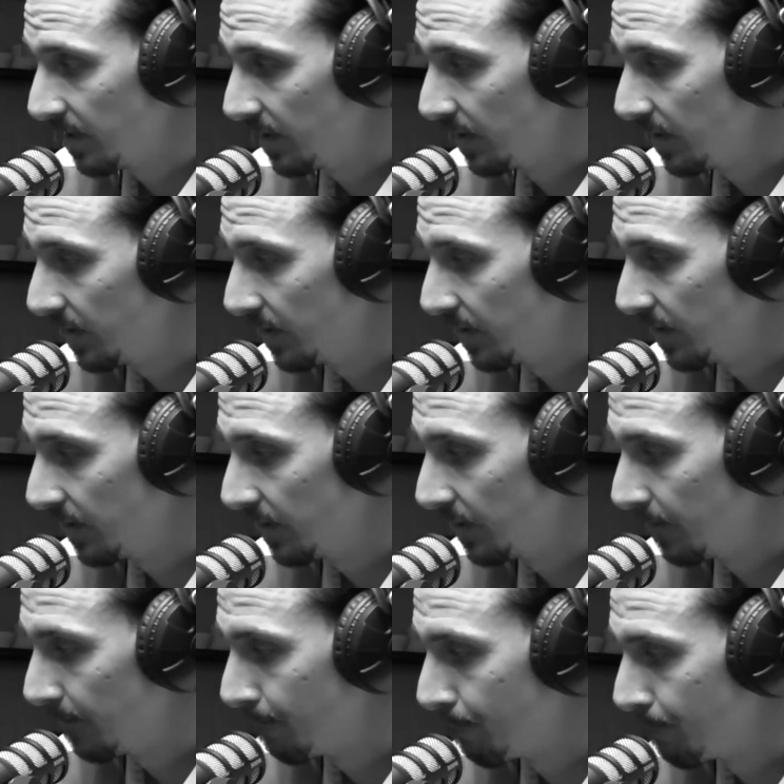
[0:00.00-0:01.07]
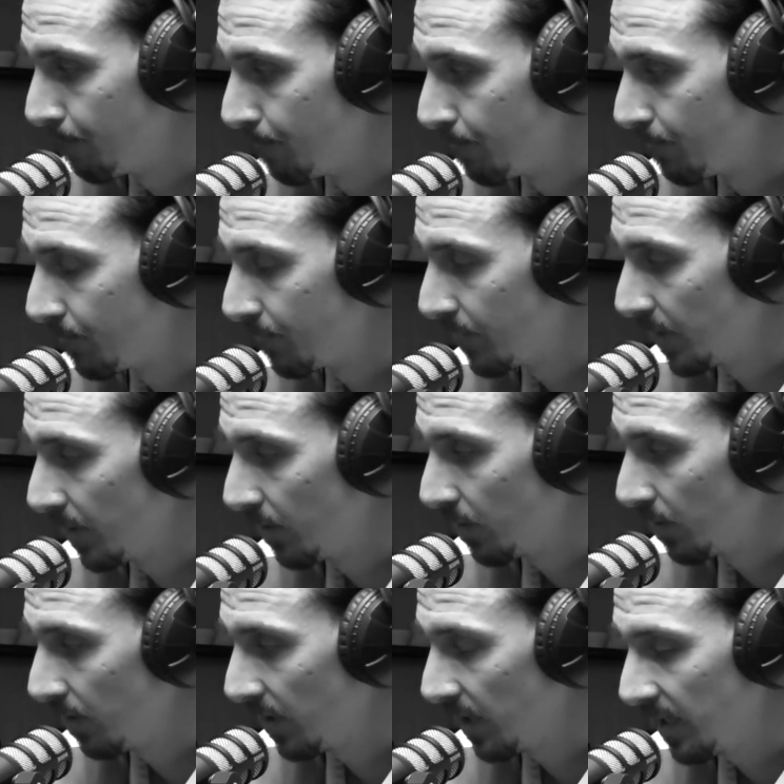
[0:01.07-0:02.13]
and you
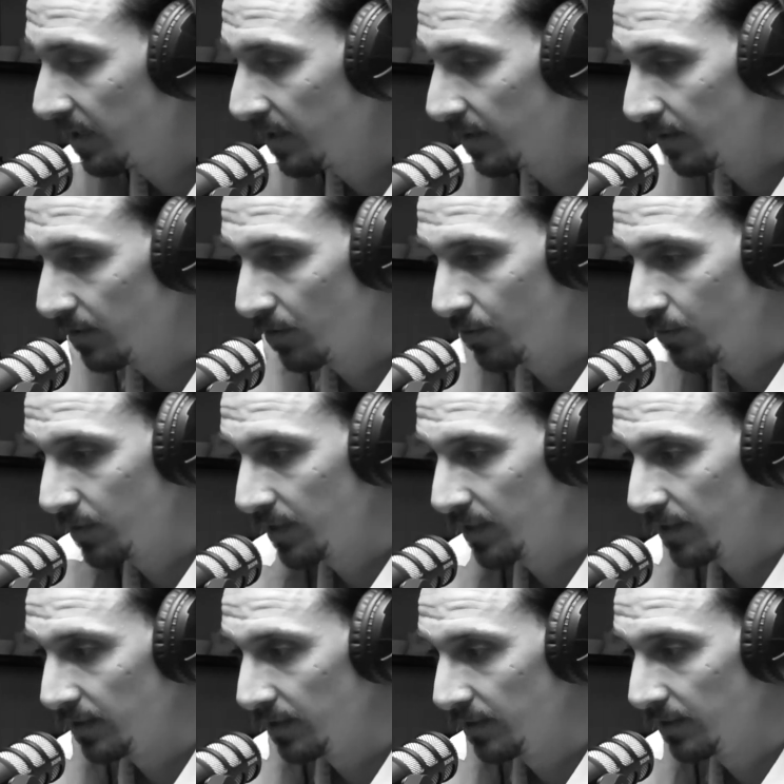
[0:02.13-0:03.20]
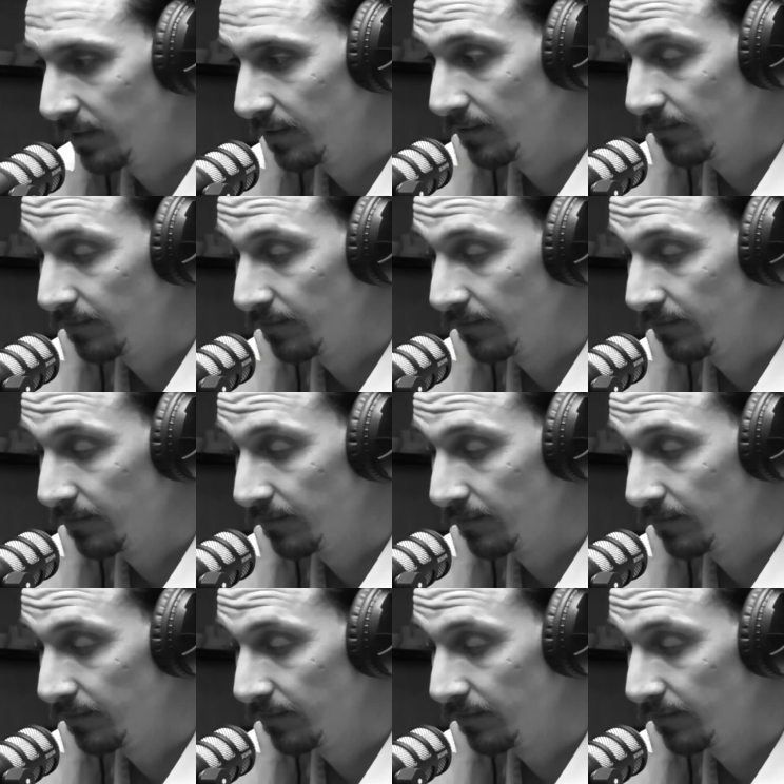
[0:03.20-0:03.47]
don't like it, don't read it.